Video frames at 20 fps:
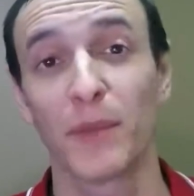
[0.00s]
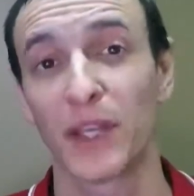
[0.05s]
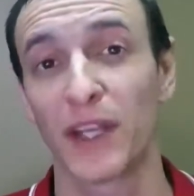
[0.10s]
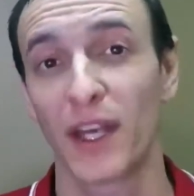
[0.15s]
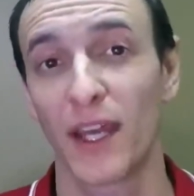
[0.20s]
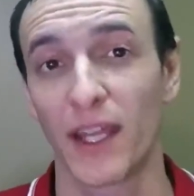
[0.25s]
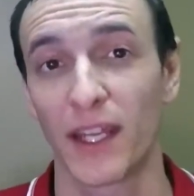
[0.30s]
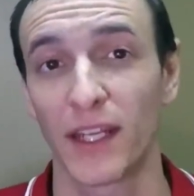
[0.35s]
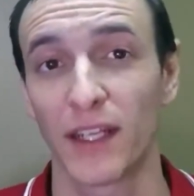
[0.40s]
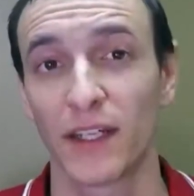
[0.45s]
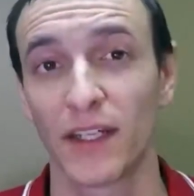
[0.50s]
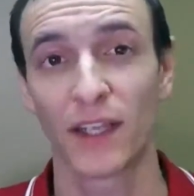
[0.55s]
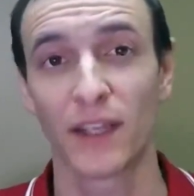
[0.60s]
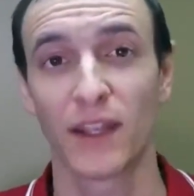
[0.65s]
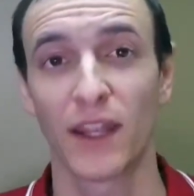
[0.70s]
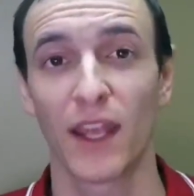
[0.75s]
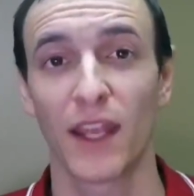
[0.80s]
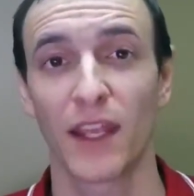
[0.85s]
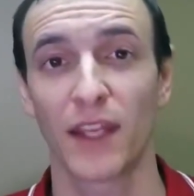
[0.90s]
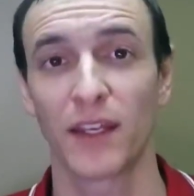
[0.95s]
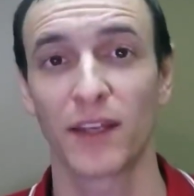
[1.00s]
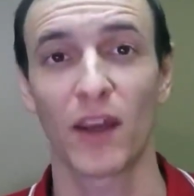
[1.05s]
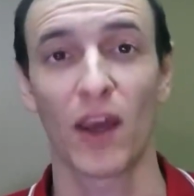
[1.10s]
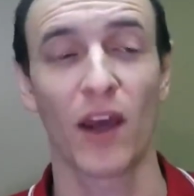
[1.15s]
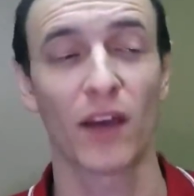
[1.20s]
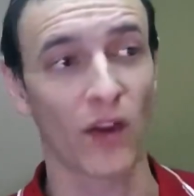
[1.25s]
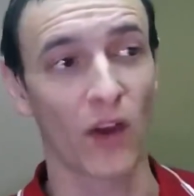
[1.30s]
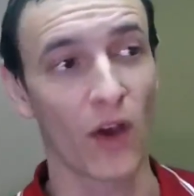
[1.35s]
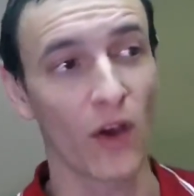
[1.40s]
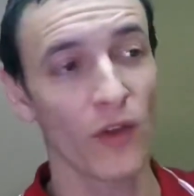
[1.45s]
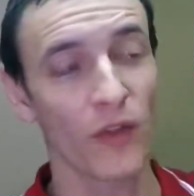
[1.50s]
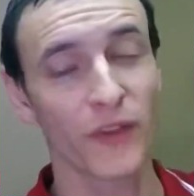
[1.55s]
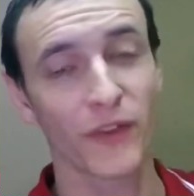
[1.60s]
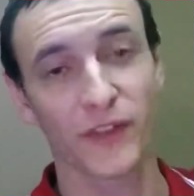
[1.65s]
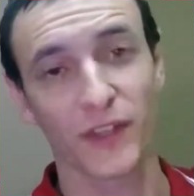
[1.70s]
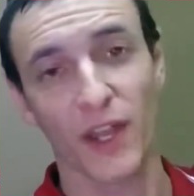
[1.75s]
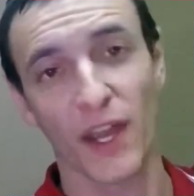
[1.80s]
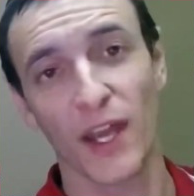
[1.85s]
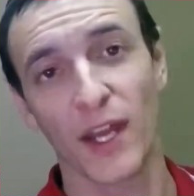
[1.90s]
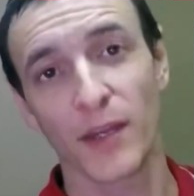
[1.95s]
at night, then all the
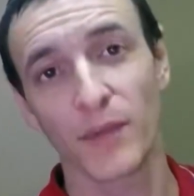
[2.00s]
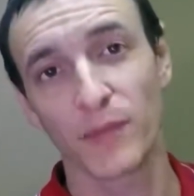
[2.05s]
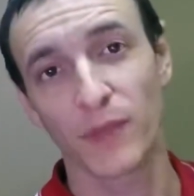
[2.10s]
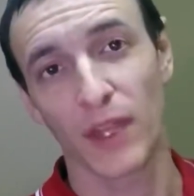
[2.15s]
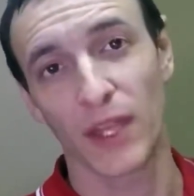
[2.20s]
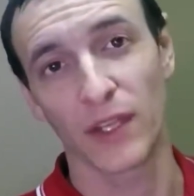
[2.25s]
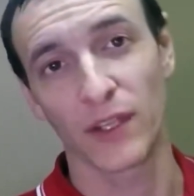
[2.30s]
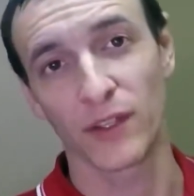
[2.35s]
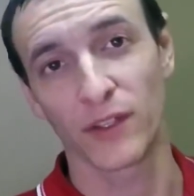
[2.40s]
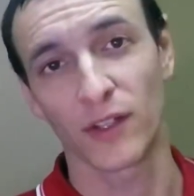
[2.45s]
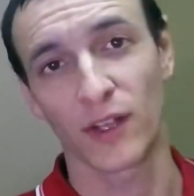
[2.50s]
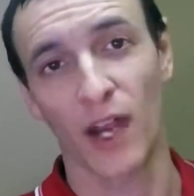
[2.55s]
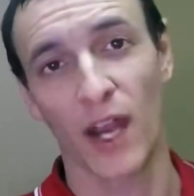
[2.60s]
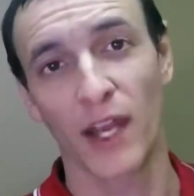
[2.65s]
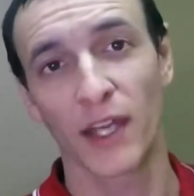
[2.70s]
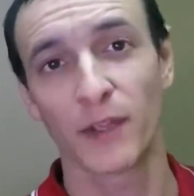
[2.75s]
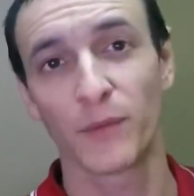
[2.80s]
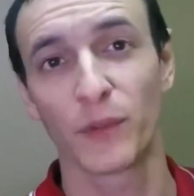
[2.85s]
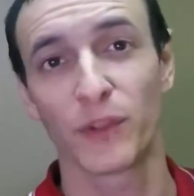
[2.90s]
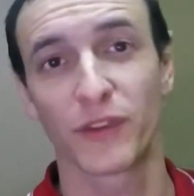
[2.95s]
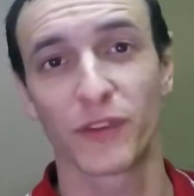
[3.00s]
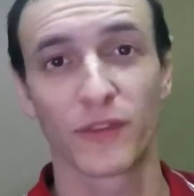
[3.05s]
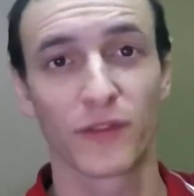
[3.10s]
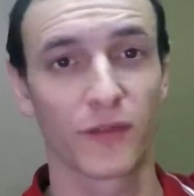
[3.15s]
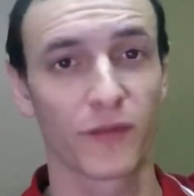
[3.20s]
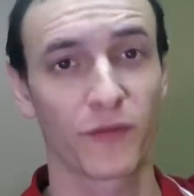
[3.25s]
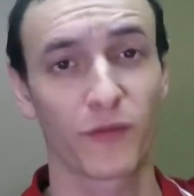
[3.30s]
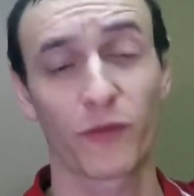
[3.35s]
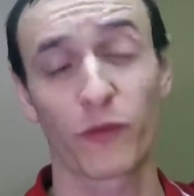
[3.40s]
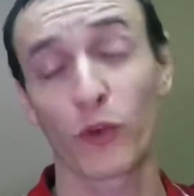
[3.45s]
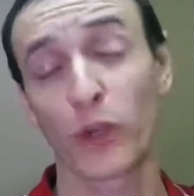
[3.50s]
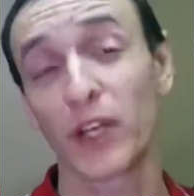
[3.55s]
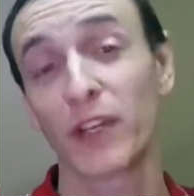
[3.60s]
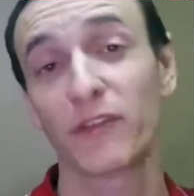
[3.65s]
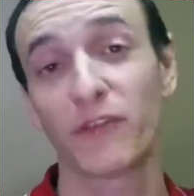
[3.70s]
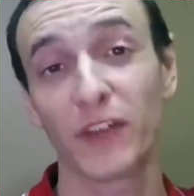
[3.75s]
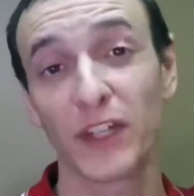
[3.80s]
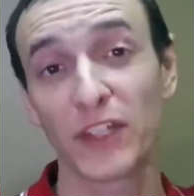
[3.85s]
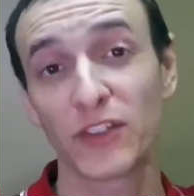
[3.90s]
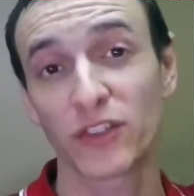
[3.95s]
time that your item is free
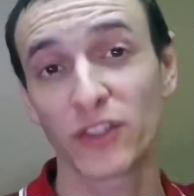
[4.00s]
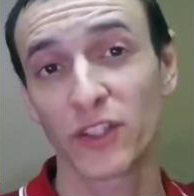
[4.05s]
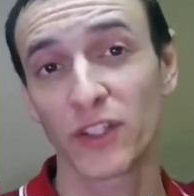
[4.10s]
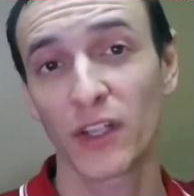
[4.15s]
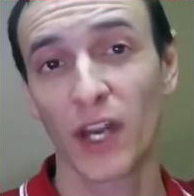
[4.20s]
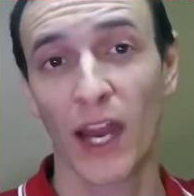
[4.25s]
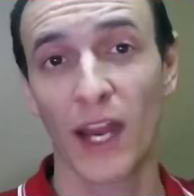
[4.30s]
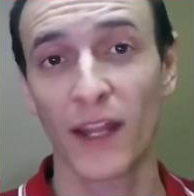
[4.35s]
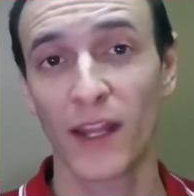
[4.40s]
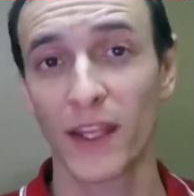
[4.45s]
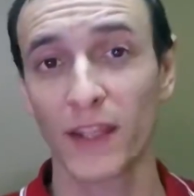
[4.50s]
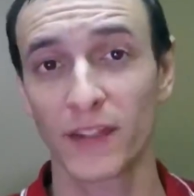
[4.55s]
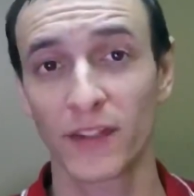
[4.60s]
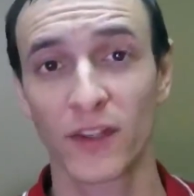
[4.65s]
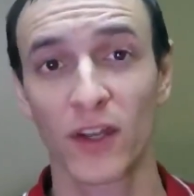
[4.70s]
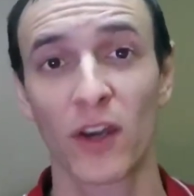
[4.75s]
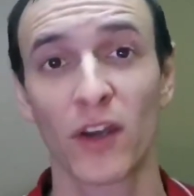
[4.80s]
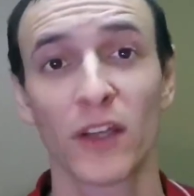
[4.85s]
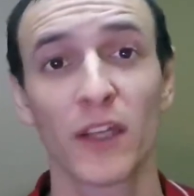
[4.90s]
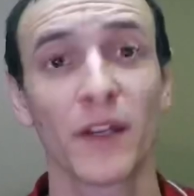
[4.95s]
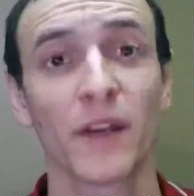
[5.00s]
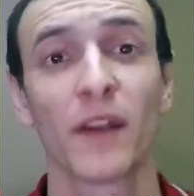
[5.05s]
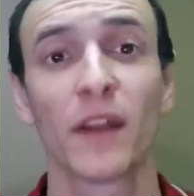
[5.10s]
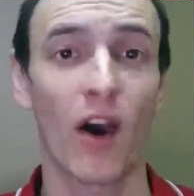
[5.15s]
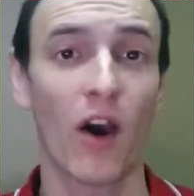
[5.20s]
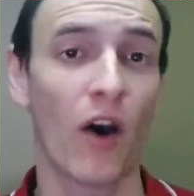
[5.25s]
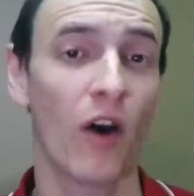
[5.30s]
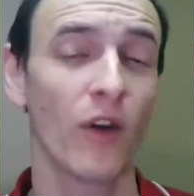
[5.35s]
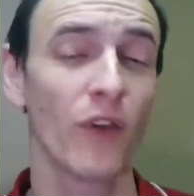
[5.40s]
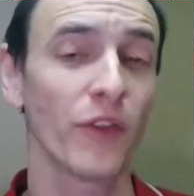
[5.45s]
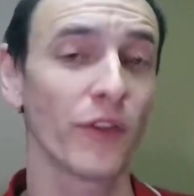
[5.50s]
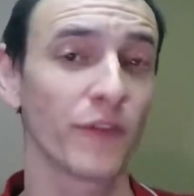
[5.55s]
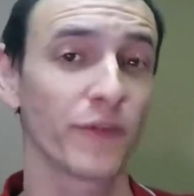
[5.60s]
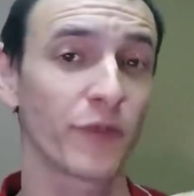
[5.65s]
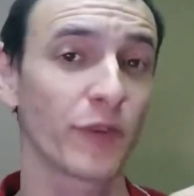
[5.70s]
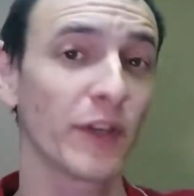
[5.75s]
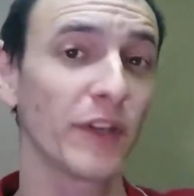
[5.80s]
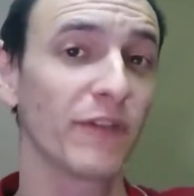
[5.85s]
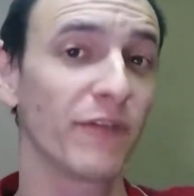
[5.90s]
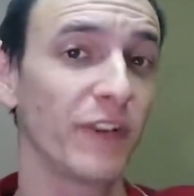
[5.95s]
featured, I like to call it, all the
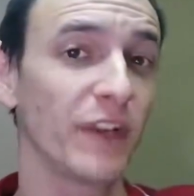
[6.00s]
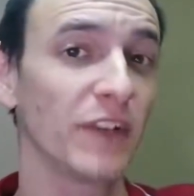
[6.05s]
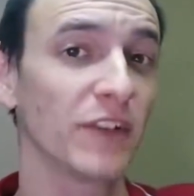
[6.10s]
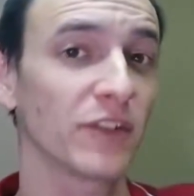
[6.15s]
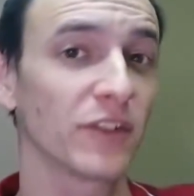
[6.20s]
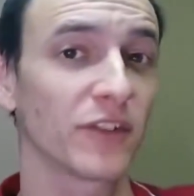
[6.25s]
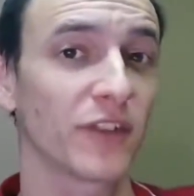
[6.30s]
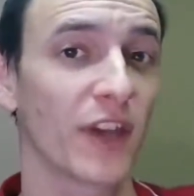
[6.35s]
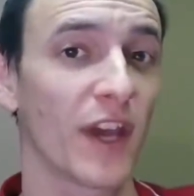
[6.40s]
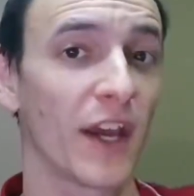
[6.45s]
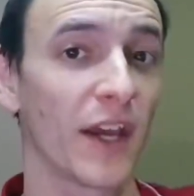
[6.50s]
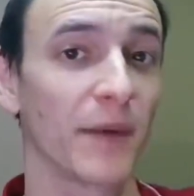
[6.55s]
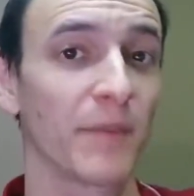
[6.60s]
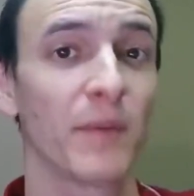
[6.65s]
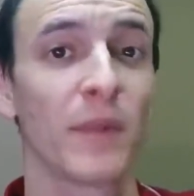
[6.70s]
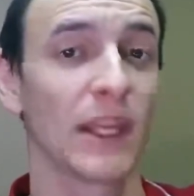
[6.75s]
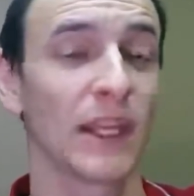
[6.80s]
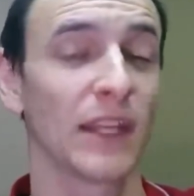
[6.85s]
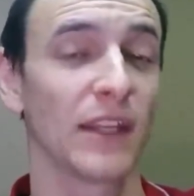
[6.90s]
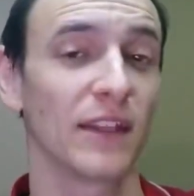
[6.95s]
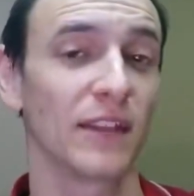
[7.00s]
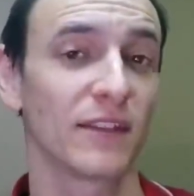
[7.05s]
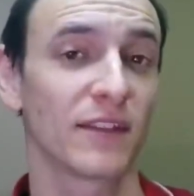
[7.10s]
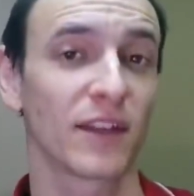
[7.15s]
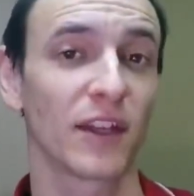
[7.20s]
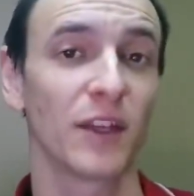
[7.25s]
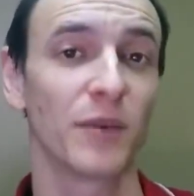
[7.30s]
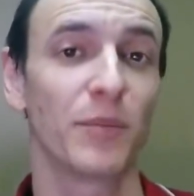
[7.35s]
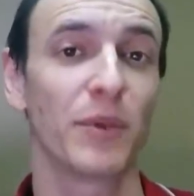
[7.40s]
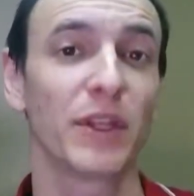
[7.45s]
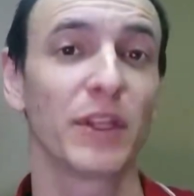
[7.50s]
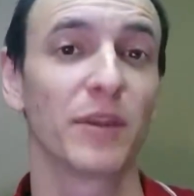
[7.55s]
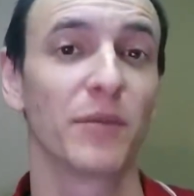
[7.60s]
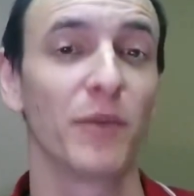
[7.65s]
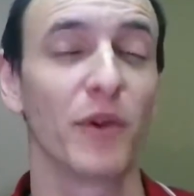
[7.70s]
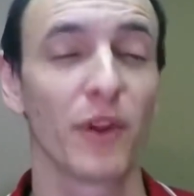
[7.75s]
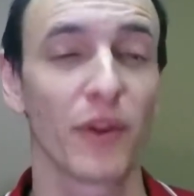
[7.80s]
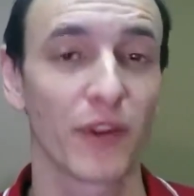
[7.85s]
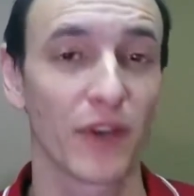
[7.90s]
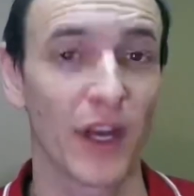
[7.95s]
free feature time is going to be in the
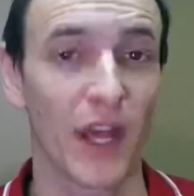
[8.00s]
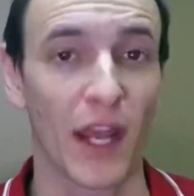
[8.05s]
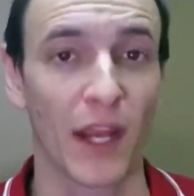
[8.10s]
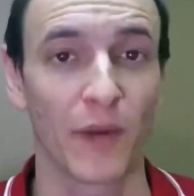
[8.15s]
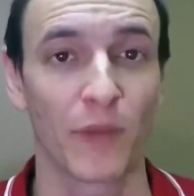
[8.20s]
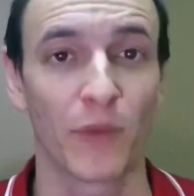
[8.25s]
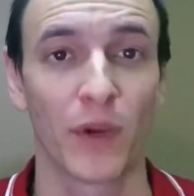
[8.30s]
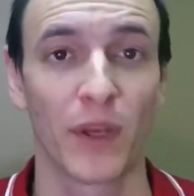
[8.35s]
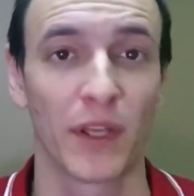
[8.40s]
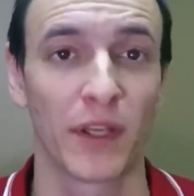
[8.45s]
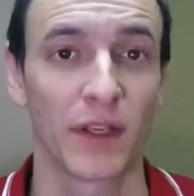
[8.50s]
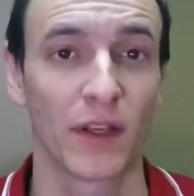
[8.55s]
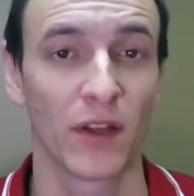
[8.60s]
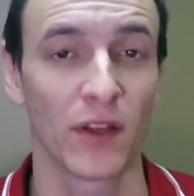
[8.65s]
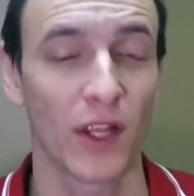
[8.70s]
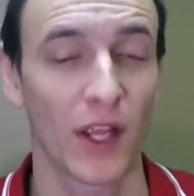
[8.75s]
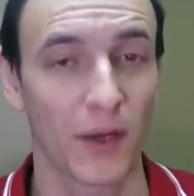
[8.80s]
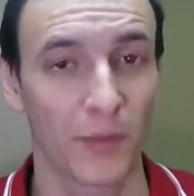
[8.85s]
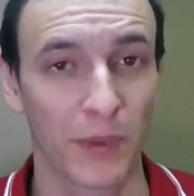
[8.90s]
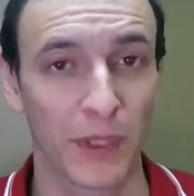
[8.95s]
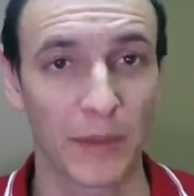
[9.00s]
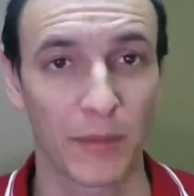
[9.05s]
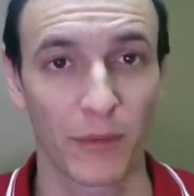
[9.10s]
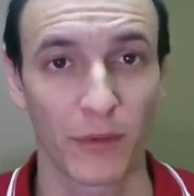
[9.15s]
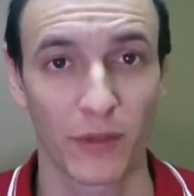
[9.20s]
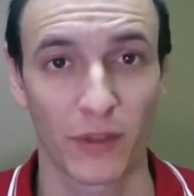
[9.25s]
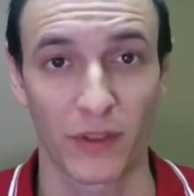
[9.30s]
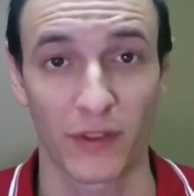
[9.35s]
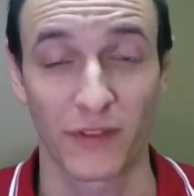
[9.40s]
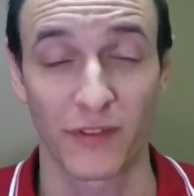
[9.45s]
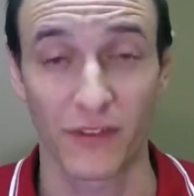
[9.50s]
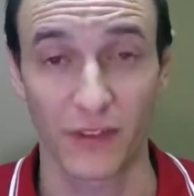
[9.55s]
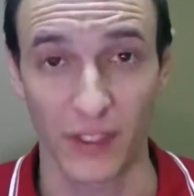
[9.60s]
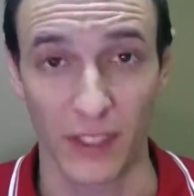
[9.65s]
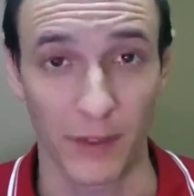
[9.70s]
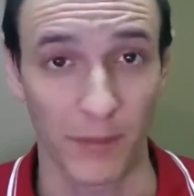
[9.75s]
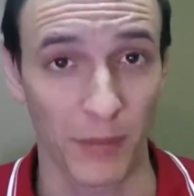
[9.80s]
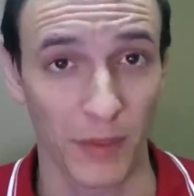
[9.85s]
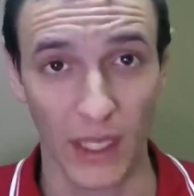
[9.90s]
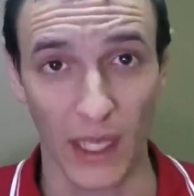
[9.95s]
middle of the night when a lot of people are
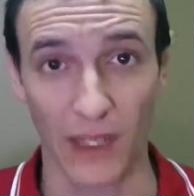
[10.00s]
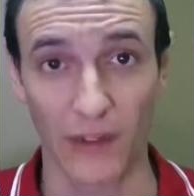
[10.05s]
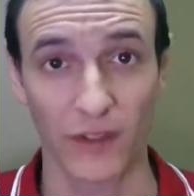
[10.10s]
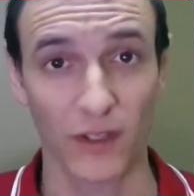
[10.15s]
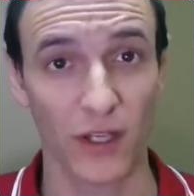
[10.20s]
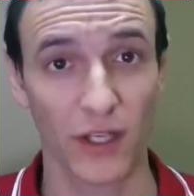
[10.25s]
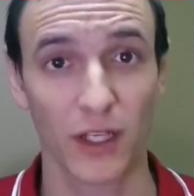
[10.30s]
asleep and they're not